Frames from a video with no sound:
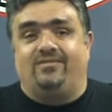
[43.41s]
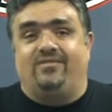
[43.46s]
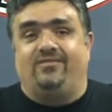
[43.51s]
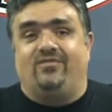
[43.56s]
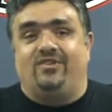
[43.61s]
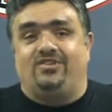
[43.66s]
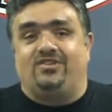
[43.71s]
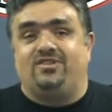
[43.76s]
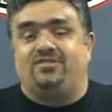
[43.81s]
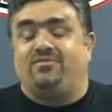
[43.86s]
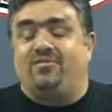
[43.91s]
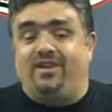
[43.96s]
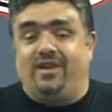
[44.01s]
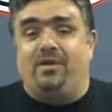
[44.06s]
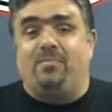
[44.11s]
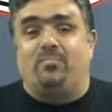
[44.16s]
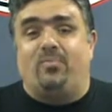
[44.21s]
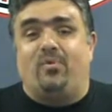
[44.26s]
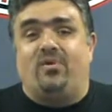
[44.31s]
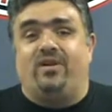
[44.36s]
which is very
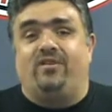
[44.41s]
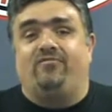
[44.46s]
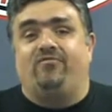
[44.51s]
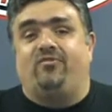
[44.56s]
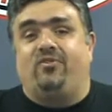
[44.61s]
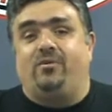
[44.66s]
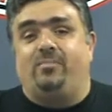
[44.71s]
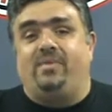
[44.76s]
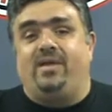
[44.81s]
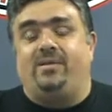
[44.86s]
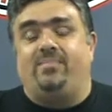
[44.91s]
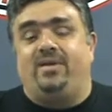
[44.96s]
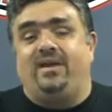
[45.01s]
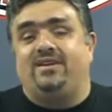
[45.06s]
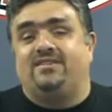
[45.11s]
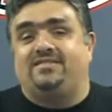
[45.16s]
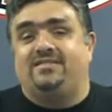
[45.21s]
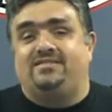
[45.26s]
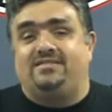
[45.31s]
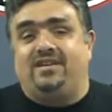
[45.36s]
important for me
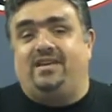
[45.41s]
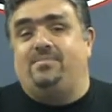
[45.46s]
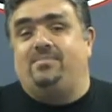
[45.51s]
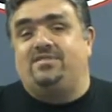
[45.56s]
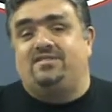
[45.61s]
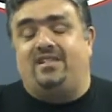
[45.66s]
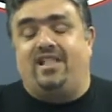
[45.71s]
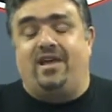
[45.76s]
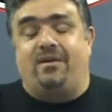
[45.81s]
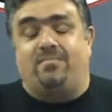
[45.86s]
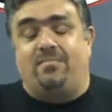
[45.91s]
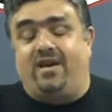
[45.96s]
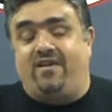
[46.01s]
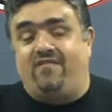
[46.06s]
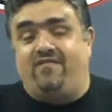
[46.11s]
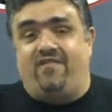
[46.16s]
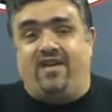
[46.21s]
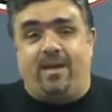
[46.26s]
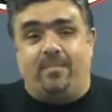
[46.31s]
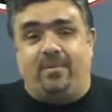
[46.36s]
because the team is like my
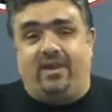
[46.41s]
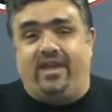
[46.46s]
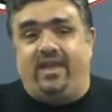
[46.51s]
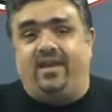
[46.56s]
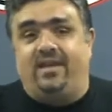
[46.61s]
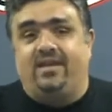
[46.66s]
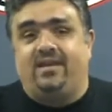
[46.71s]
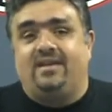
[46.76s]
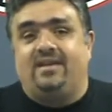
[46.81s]
family